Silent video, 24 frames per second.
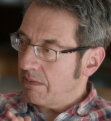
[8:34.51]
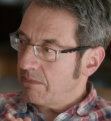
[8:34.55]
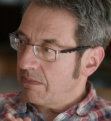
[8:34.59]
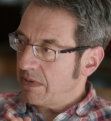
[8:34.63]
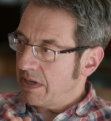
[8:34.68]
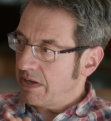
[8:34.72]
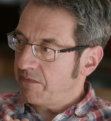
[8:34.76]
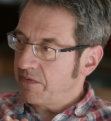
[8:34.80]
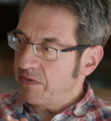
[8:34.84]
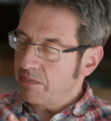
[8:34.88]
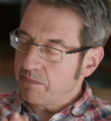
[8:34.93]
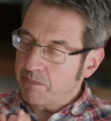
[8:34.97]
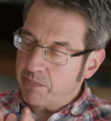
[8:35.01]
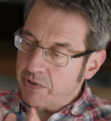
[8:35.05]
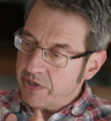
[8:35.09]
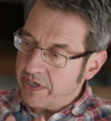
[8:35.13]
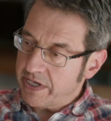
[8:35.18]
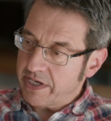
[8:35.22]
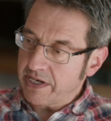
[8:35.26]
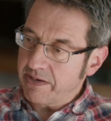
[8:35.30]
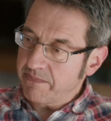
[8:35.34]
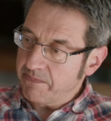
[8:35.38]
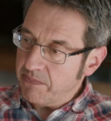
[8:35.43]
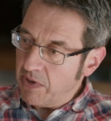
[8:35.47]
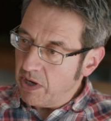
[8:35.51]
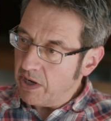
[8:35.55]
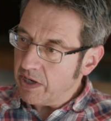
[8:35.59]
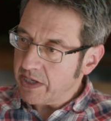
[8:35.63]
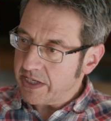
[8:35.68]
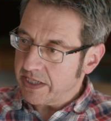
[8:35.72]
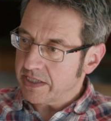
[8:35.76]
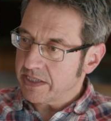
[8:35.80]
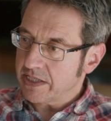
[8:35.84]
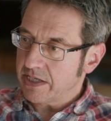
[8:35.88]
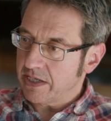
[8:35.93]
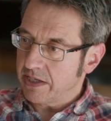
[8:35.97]
If you put it in
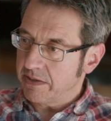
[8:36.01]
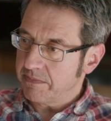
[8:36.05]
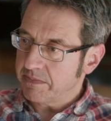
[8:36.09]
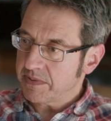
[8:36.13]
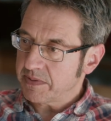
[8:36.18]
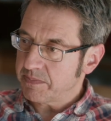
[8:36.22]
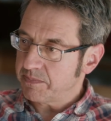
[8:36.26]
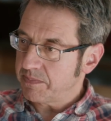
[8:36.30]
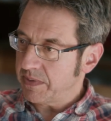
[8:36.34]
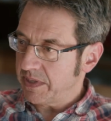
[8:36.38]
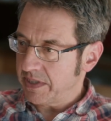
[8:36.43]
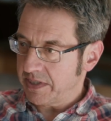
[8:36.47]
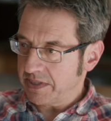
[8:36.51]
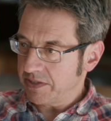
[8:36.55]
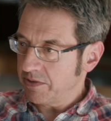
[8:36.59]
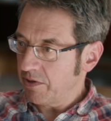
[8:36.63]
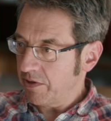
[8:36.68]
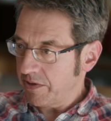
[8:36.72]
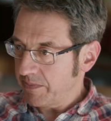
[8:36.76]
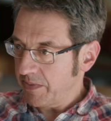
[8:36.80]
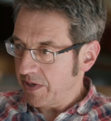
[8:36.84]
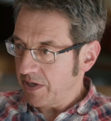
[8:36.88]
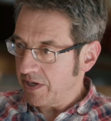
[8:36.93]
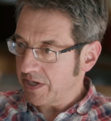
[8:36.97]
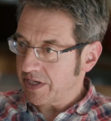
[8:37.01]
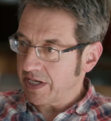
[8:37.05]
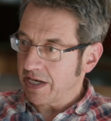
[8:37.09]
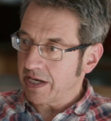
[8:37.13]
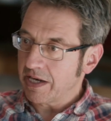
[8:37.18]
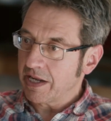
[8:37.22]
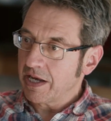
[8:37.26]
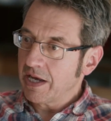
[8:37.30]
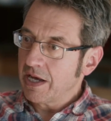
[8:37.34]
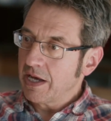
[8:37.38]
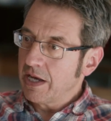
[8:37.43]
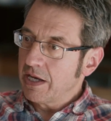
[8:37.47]
market terms, but it's not a market,
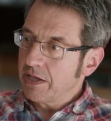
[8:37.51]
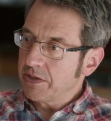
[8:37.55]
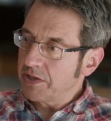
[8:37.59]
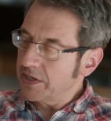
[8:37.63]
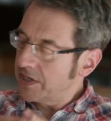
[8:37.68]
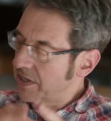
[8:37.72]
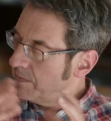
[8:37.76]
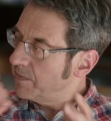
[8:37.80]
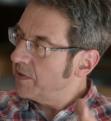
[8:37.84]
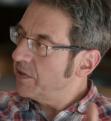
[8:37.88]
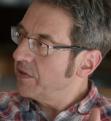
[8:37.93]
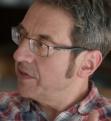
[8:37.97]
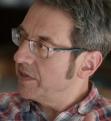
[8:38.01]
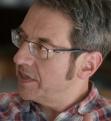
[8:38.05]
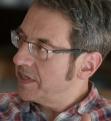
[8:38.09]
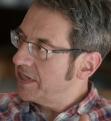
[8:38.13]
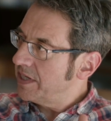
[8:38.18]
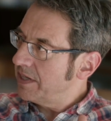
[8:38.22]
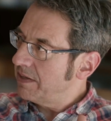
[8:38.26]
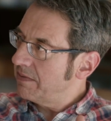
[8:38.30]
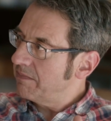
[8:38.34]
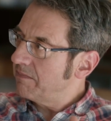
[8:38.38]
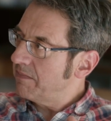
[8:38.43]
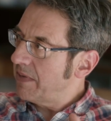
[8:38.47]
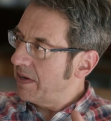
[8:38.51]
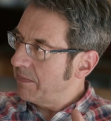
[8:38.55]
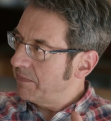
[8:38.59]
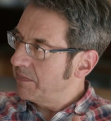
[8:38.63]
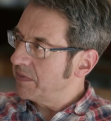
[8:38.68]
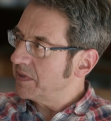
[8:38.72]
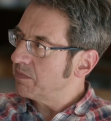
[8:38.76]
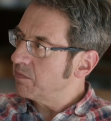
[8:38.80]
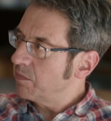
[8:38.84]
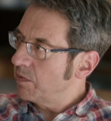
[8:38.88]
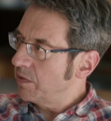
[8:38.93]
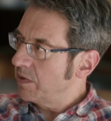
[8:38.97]
the community
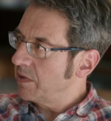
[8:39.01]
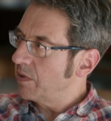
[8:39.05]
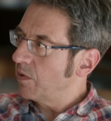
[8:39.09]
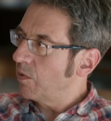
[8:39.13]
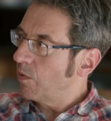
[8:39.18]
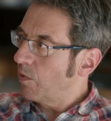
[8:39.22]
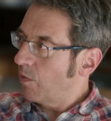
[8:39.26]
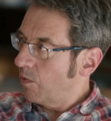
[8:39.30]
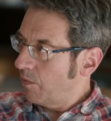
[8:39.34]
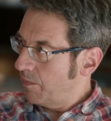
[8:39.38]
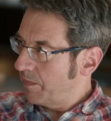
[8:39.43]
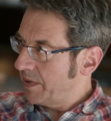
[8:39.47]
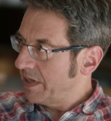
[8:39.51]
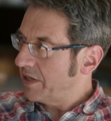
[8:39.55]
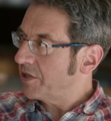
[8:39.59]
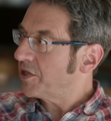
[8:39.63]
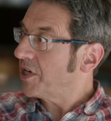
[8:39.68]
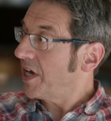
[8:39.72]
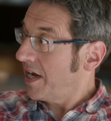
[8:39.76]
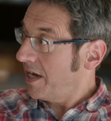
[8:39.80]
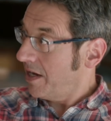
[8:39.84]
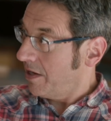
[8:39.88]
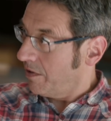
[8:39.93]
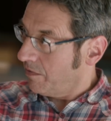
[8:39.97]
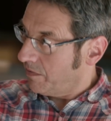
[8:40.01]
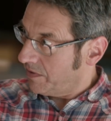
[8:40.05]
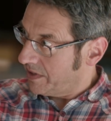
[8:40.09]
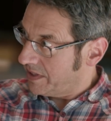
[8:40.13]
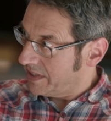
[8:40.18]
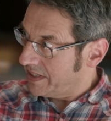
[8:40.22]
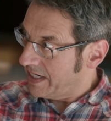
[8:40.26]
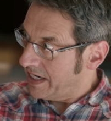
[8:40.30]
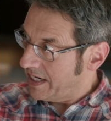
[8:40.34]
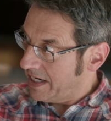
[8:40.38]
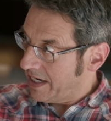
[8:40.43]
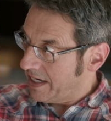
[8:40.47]
members would all be
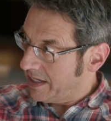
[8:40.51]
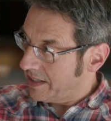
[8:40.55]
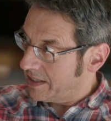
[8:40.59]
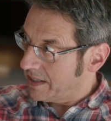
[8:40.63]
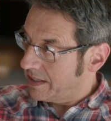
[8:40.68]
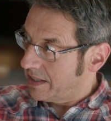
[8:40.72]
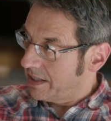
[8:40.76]
shareholders in it.